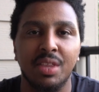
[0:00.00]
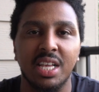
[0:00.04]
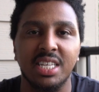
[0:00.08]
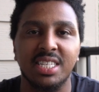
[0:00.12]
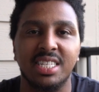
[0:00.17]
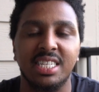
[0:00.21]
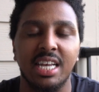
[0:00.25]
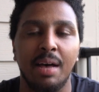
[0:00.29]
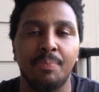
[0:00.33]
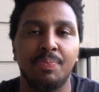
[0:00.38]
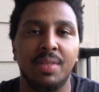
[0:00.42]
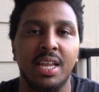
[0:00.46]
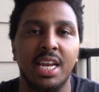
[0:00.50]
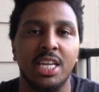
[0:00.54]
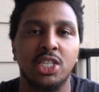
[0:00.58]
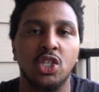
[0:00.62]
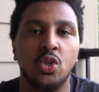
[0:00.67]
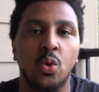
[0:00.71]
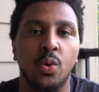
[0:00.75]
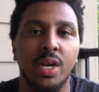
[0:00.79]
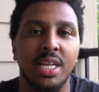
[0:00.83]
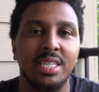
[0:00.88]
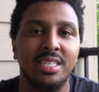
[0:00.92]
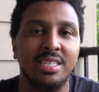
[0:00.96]
something that's
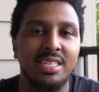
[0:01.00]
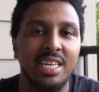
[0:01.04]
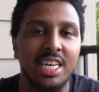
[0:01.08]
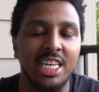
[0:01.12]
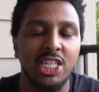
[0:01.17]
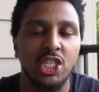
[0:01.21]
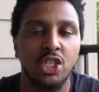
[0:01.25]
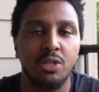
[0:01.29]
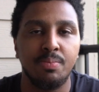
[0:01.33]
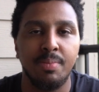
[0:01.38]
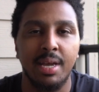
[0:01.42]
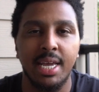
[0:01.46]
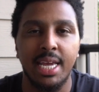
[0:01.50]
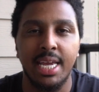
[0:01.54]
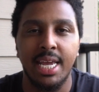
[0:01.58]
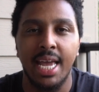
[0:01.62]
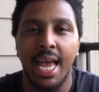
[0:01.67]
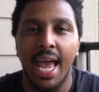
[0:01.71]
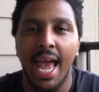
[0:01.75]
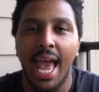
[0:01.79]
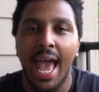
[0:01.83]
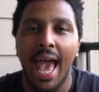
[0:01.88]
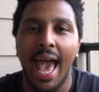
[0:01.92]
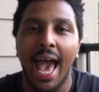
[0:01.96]
going to teach
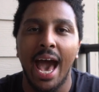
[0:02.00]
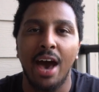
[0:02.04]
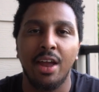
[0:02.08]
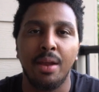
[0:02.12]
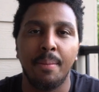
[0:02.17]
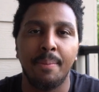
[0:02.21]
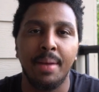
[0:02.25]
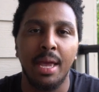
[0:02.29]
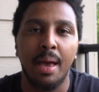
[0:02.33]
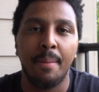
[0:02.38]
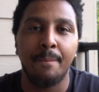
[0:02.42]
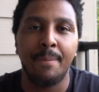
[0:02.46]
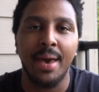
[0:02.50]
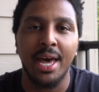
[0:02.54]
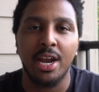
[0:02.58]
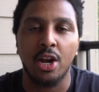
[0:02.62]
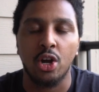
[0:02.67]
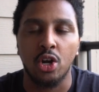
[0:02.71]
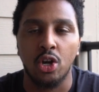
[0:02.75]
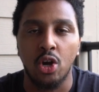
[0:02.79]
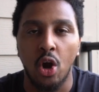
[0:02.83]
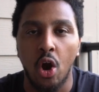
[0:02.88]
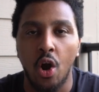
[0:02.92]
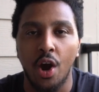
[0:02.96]
me how to be a
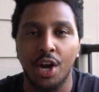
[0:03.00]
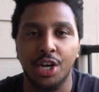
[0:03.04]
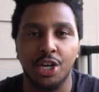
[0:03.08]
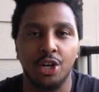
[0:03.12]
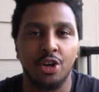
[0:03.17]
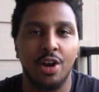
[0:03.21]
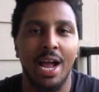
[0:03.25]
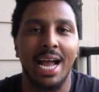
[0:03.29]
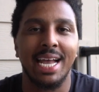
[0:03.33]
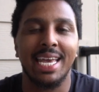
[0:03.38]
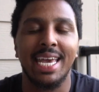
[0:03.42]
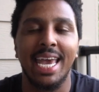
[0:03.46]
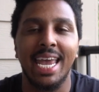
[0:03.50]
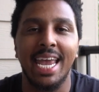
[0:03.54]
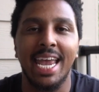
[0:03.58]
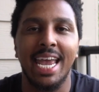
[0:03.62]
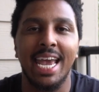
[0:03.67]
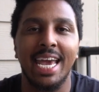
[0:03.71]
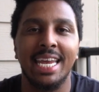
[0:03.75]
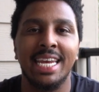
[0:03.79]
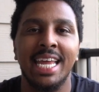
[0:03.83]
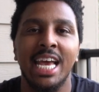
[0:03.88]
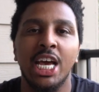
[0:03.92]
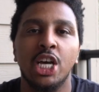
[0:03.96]
better gardener, I
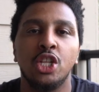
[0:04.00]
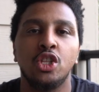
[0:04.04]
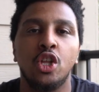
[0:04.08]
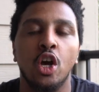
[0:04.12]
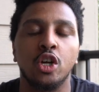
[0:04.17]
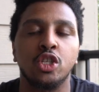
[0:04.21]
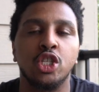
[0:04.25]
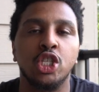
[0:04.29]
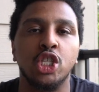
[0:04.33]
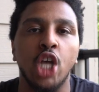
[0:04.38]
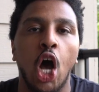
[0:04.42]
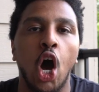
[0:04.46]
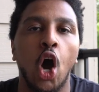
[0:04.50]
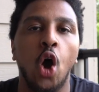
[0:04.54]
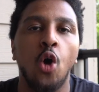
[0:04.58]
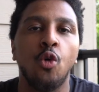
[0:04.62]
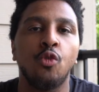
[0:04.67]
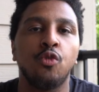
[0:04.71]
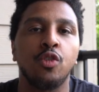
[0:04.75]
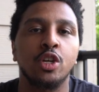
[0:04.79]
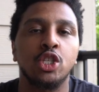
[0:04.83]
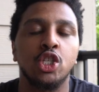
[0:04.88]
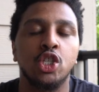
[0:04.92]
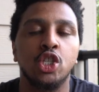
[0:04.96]
can. There's
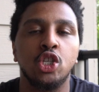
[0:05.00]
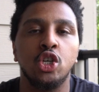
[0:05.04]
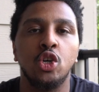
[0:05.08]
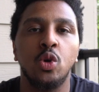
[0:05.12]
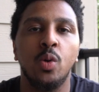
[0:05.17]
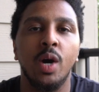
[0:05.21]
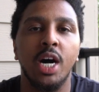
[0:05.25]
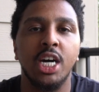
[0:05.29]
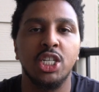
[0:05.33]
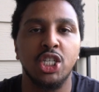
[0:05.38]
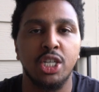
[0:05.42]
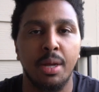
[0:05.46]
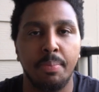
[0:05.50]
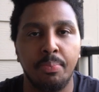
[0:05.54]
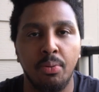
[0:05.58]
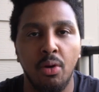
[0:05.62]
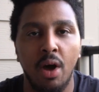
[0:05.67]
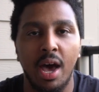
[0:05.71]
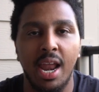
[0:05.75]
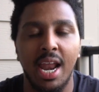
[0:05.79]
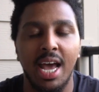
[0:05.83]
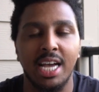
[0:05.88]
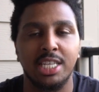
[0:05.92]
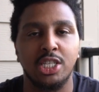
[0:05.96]
over 200
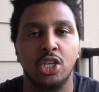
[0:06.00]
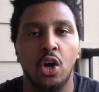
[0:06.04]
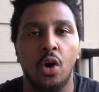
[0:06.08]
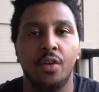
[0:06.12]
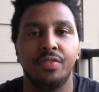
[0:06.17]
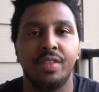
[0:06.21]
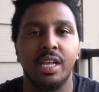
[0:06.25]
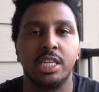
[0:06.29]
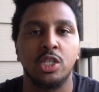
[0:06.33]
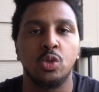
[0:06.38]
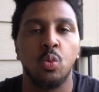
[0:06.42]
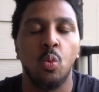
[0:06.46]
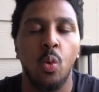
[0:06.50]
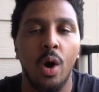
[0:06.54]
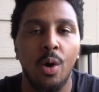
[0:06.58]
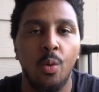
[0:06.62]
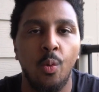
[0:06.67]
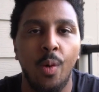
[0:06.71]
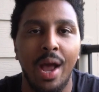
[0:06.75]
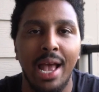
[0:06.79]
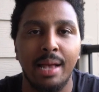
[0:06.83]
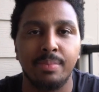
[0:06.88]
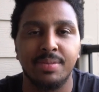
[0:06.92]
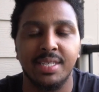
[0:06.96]
products on this
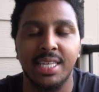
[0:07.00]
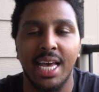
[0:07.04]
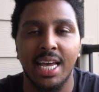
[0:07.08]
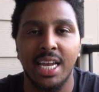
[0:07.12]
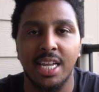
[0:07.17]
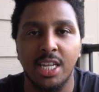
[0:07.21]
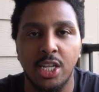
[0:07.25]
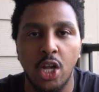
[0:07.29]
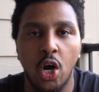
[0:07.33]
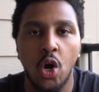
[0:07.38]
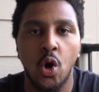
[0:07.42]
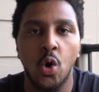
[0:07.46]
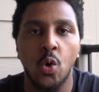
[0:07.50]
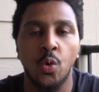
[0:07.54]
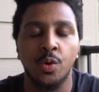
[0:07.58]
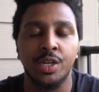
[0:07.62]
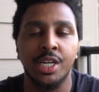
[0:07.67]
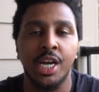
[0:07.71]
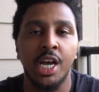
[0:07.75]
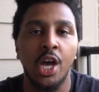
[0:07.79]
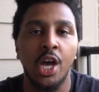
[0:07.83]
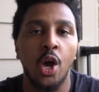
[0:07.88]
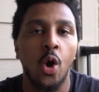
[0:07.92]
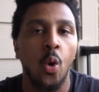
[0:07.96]
one website
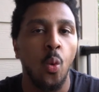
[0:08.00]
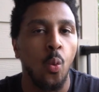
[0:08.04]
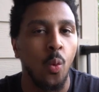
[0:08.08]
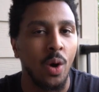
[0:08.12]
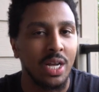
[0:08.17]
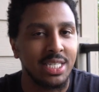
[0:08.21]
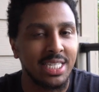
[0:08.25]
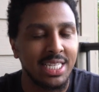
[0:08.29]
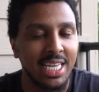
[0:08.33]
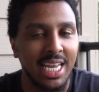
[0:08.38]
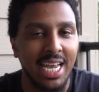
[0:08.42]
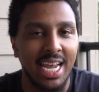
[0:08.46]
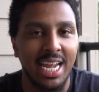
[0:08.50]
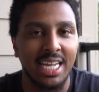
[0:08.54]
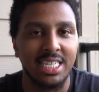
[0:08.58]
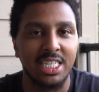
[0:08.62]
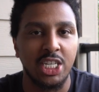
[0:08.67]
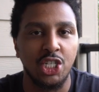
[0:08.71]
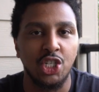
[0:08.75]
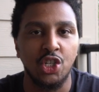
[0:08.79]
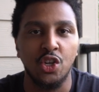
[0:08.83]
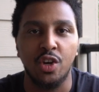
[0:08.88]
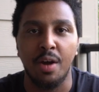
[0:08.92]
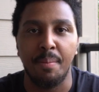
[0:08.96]
alone, once again,
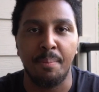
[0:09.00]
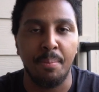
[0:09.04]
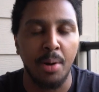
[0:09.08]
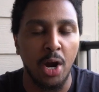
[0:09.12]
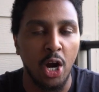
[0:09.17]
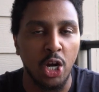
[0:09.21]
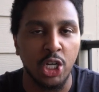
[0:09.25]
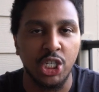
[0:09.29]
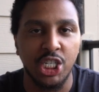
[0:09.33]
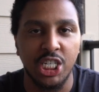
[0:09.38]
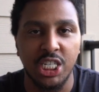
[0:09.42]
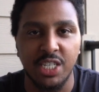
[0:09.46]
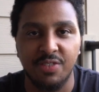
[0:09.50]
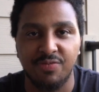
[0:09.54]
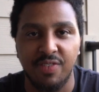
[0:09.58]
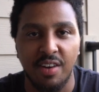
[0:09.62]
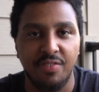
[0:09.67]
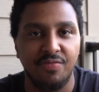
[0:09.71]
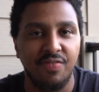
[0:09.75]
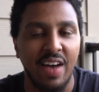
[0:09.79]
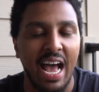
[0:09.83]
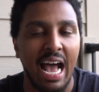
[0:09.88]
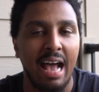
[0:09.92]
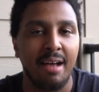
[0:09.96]
that you can purchase for
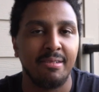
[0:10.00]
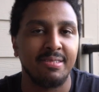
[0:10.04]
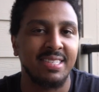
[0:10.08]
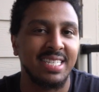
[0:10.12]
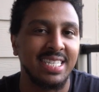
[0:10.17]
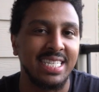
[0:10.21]
$5,